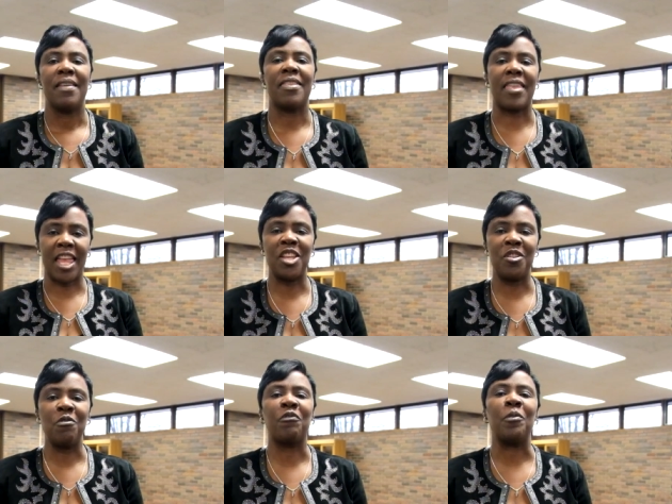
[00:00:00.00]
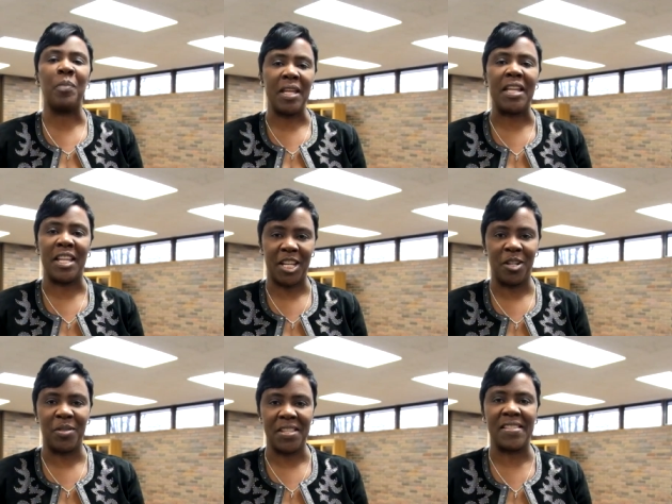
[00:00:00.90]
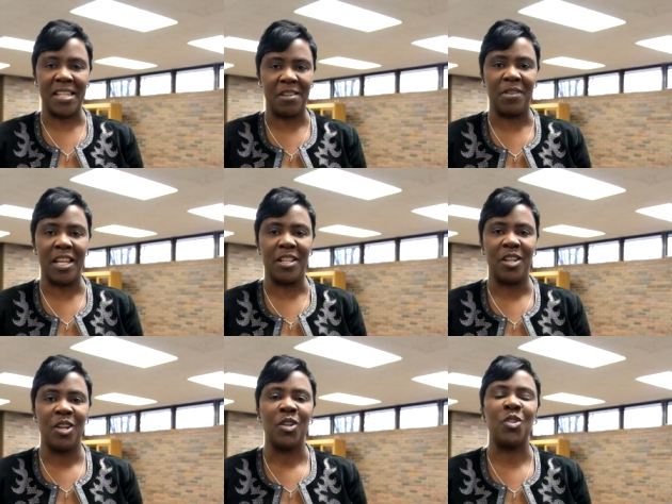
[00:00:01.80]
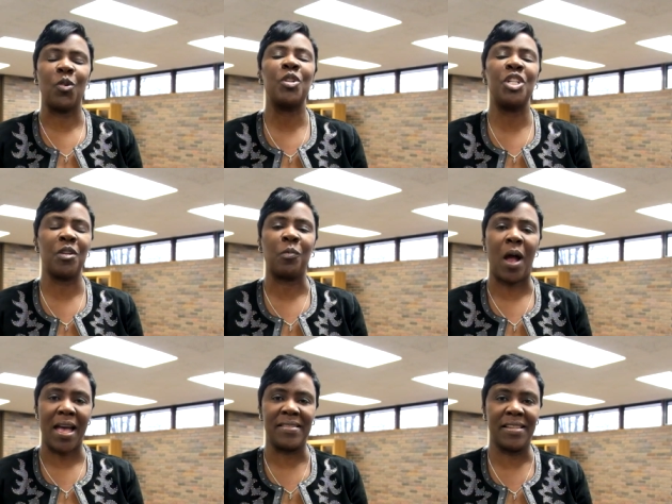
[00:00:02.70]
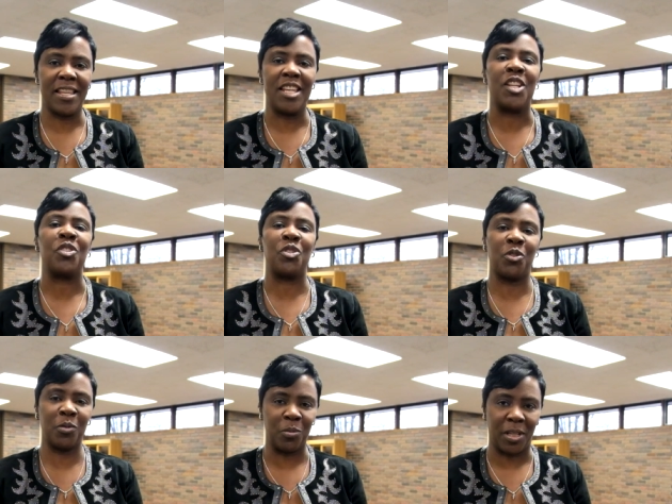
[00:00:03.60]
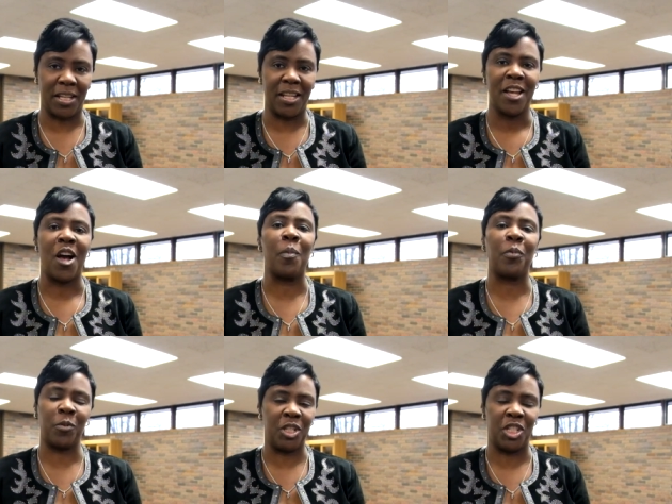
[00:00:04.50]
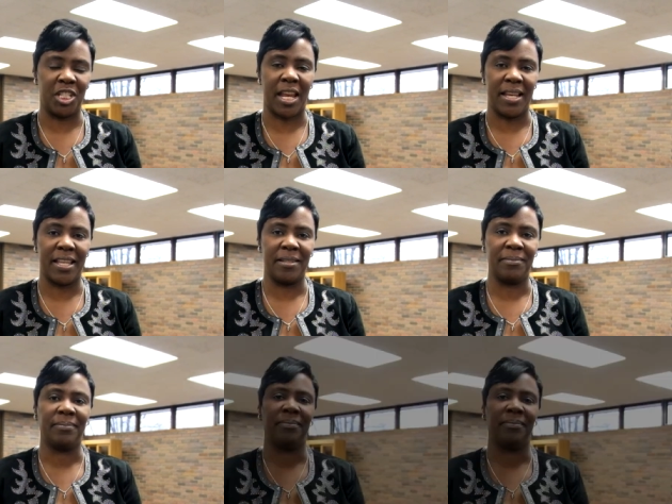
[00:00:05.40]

Thank you for being here this evening. Your generosity is truly appreciated.